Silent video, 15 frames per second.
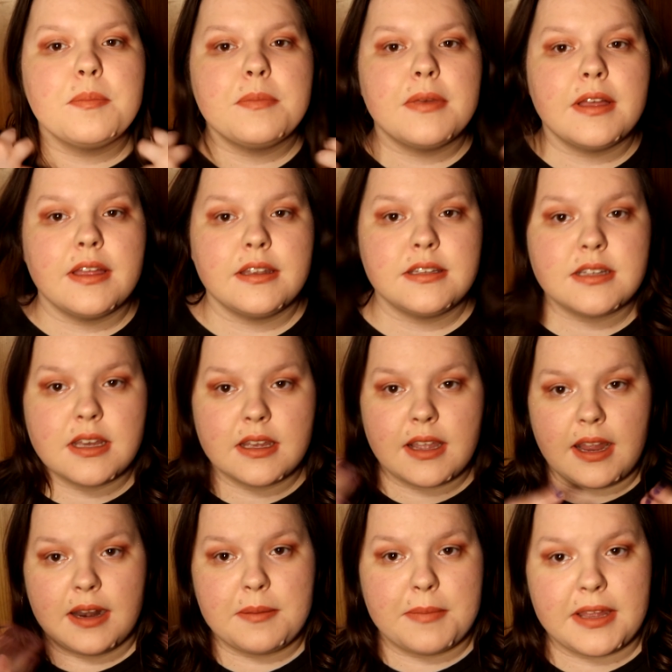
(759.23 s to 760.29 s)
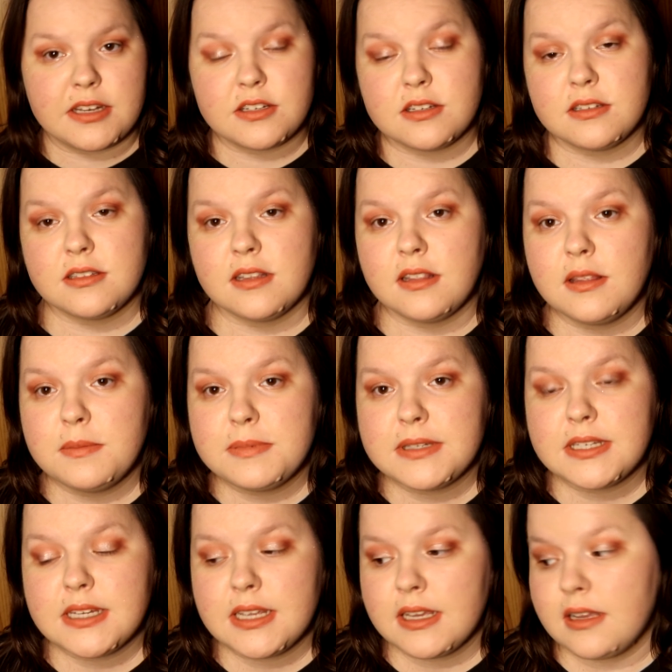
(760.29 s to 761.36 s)
But uh, kind of matches the
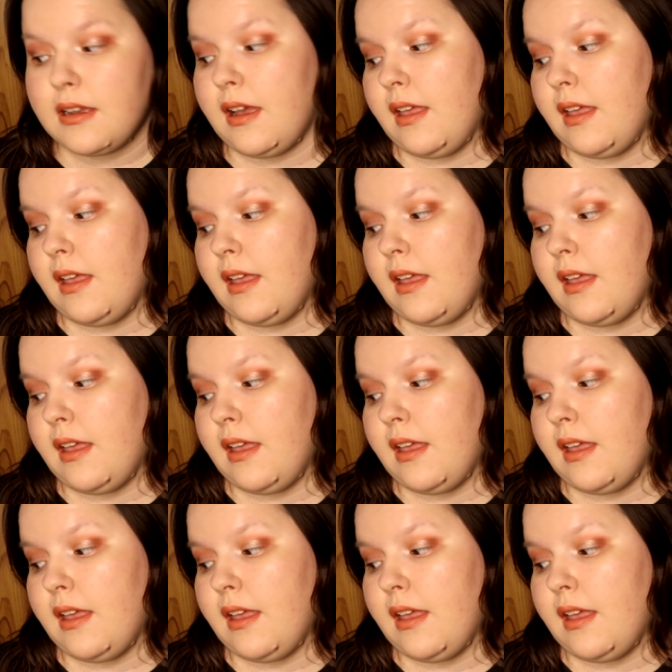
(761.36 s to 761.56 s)
lipstick.